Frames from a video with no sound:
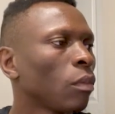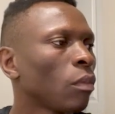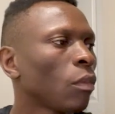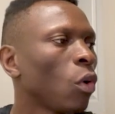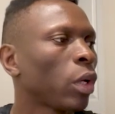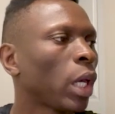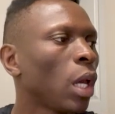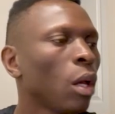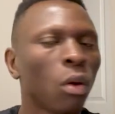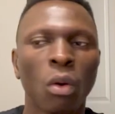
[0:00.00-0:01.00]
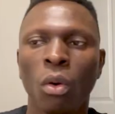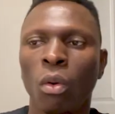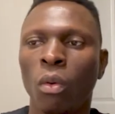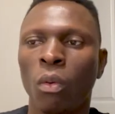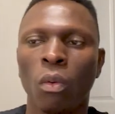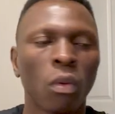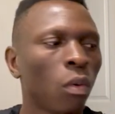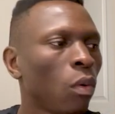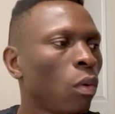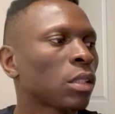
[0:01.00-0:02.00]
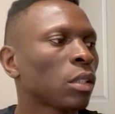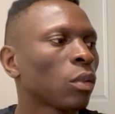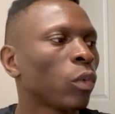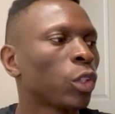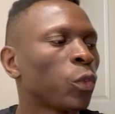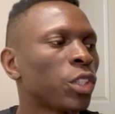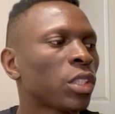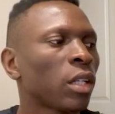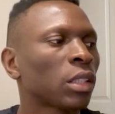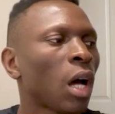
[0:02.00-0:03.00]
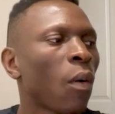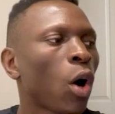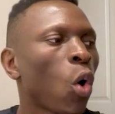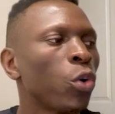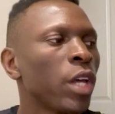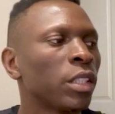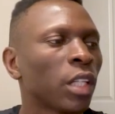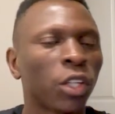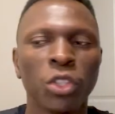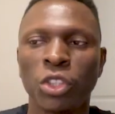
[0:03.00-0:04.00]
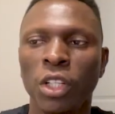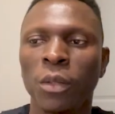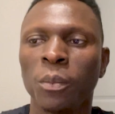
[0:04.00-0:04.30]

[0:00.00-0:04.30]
Okay. Once we start our code execution,